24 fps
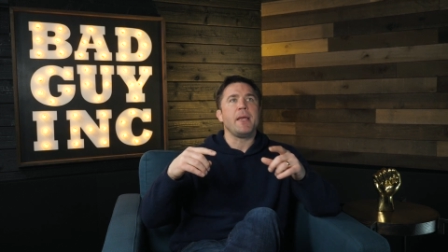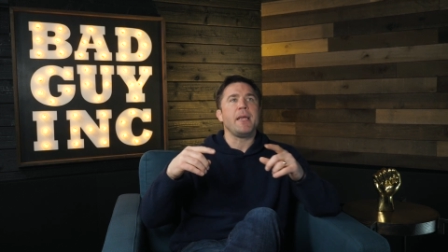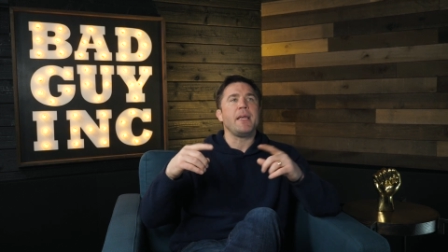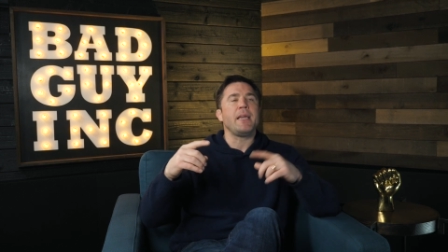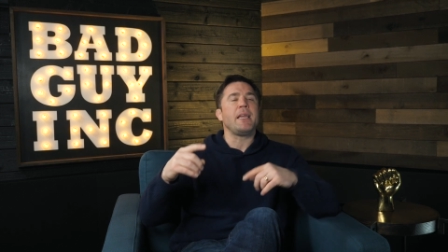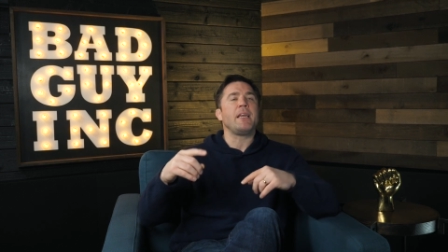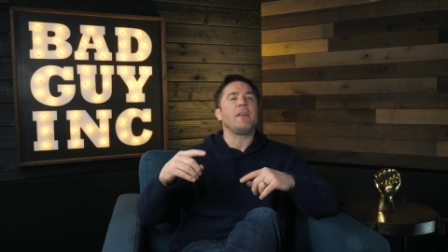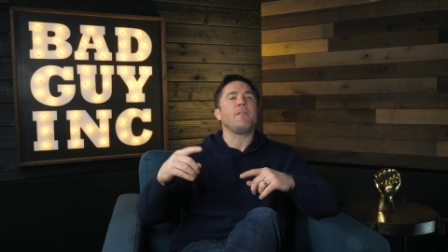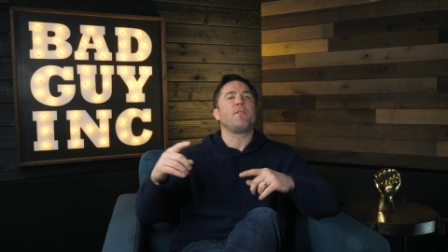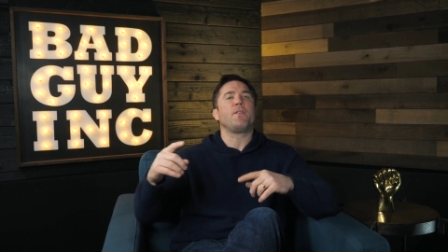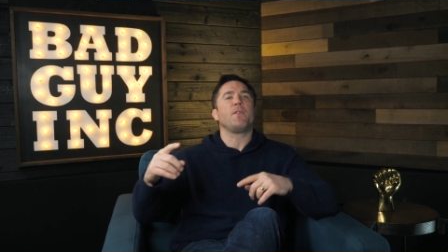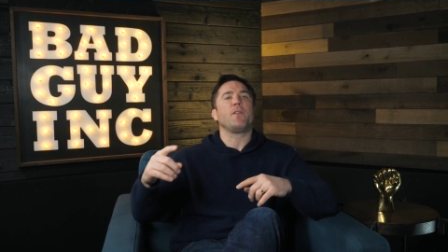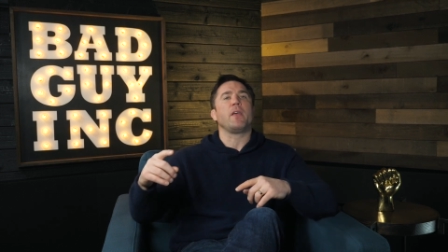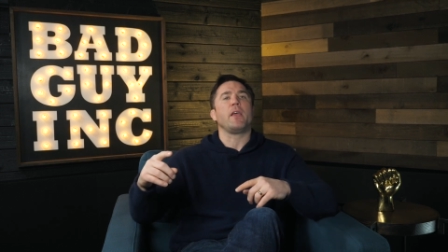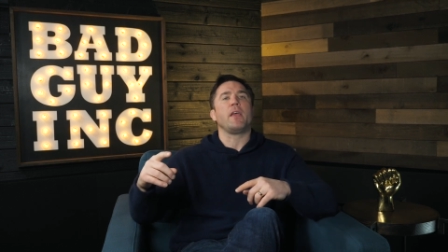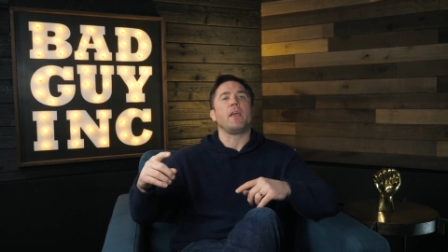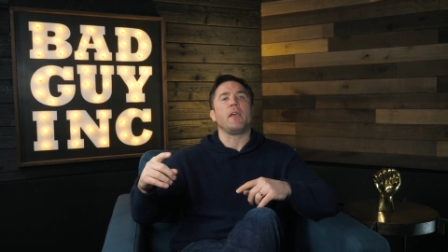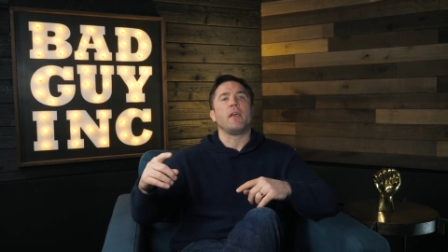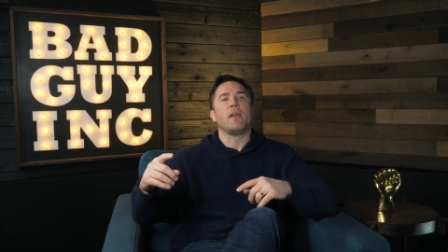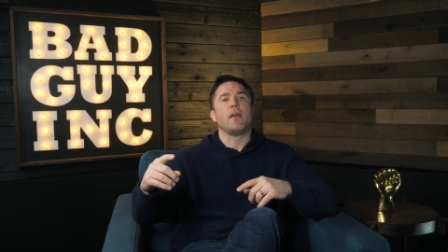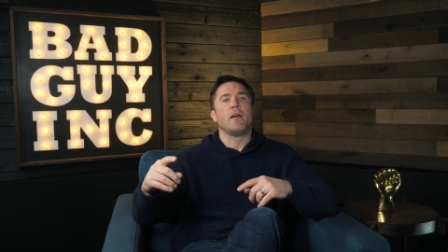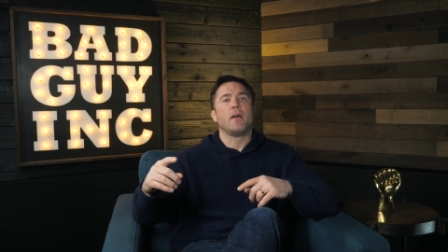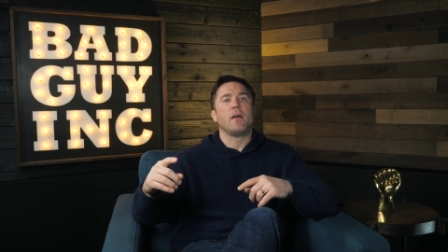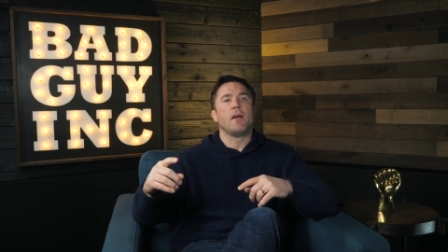
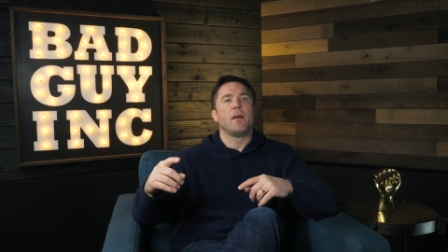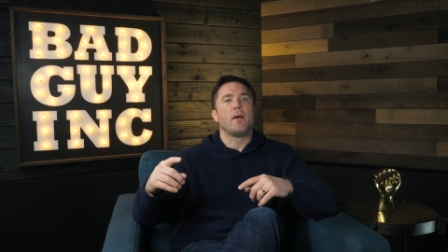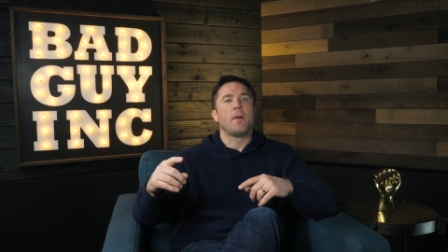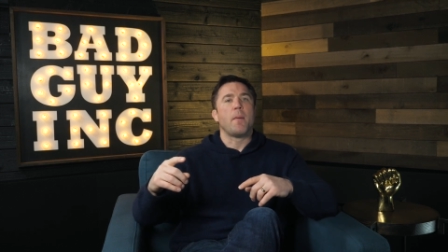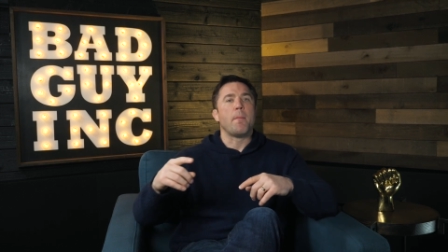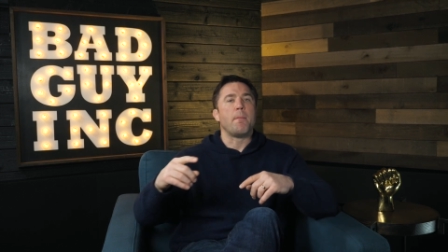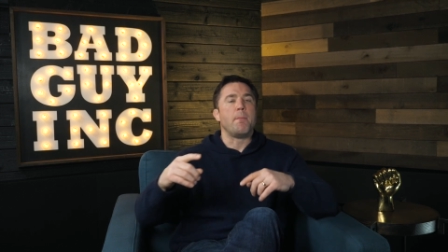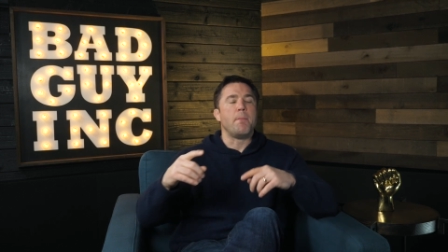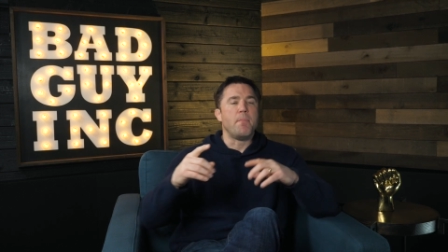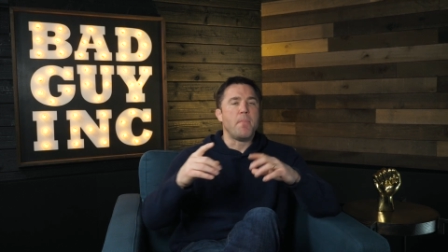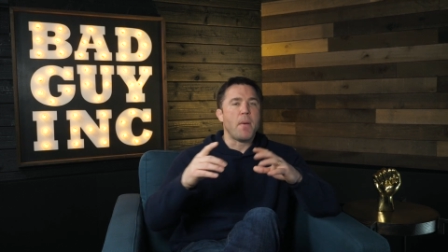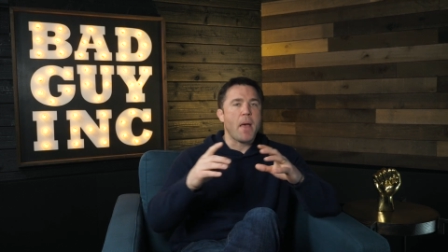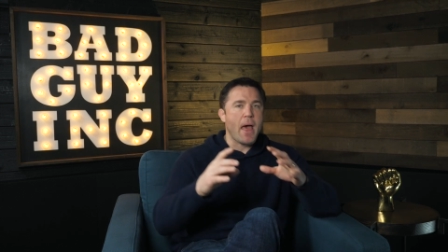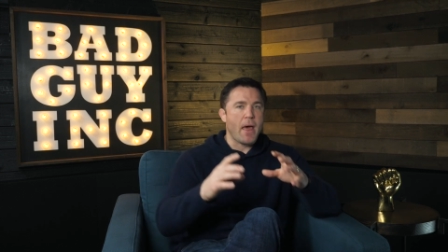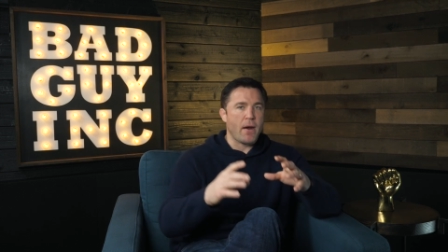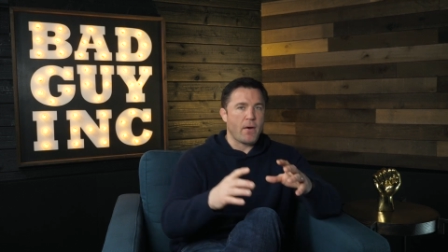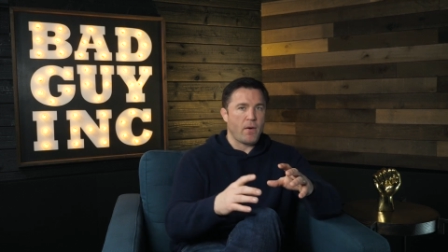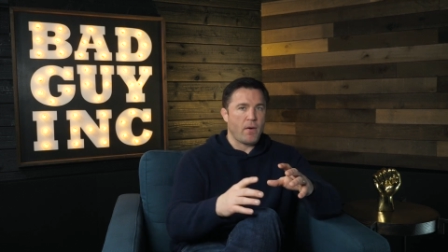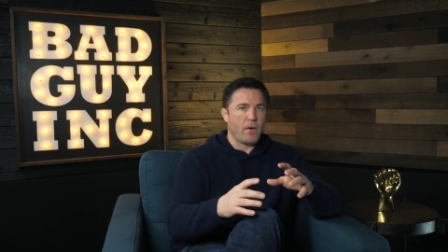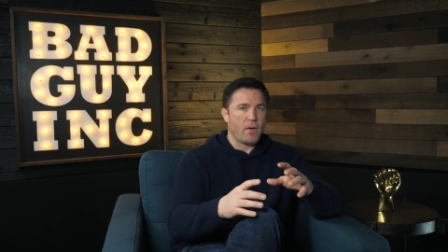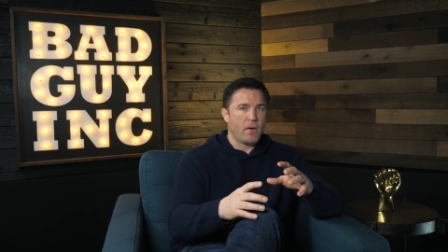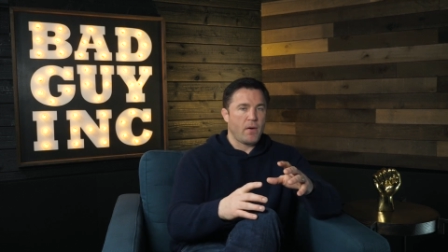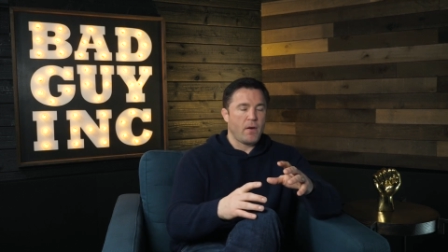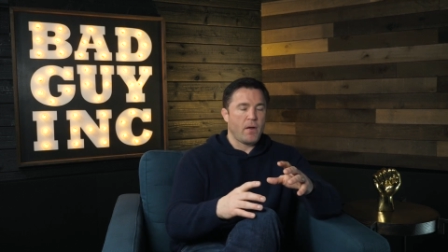meaningfully
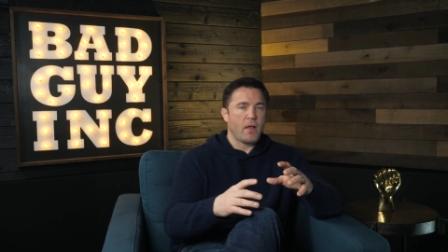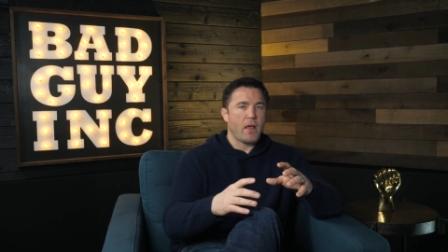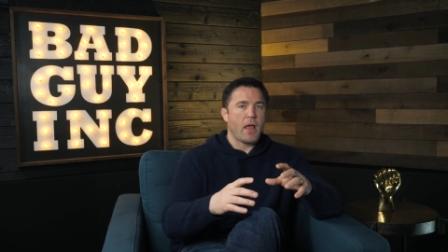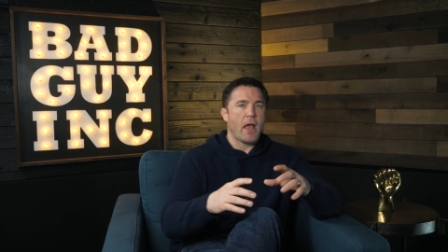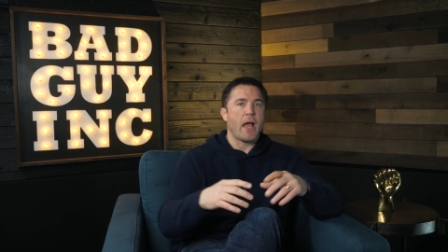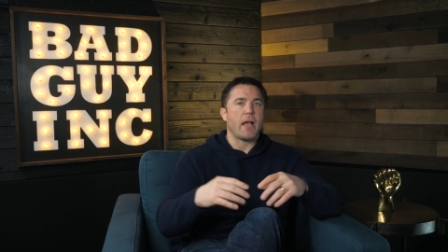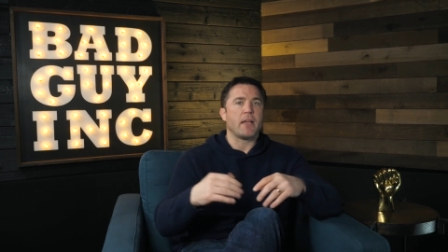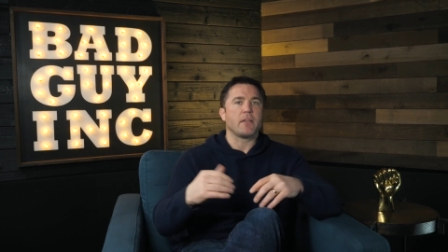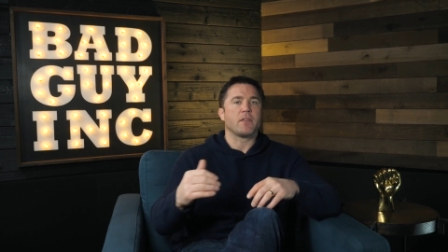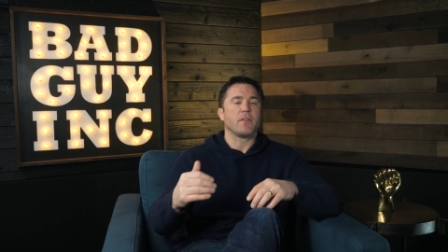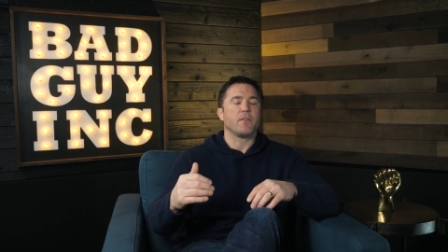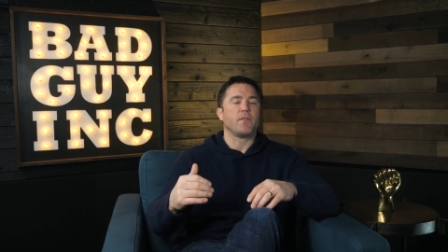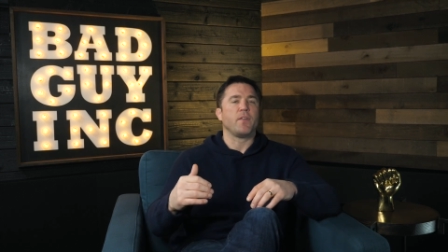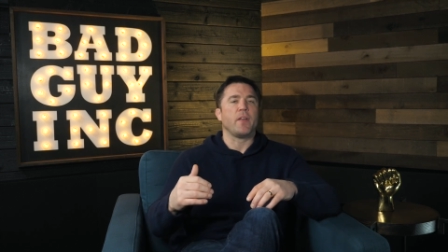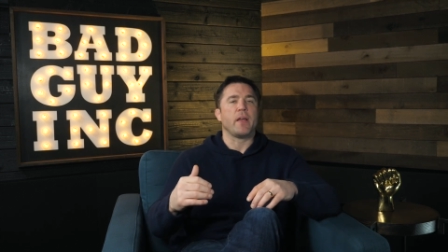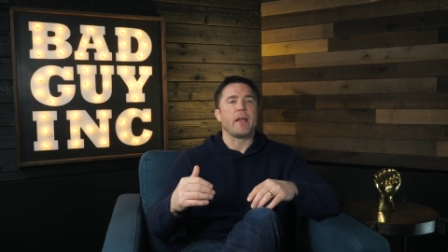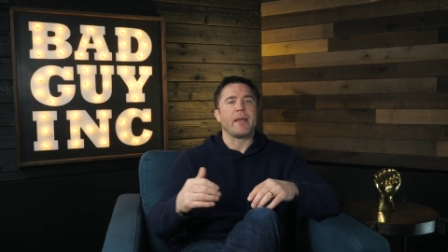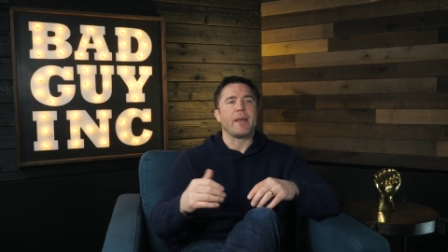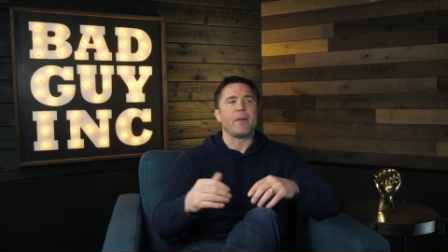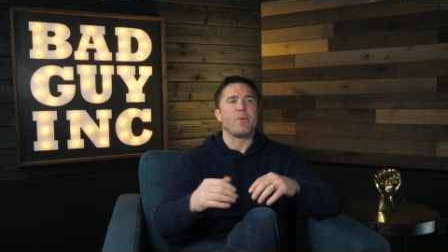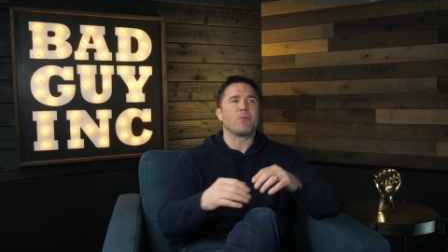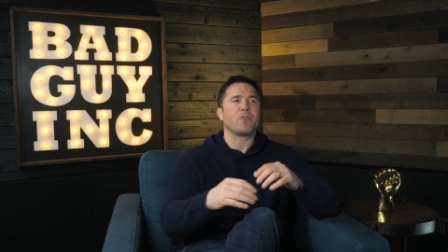better as of late.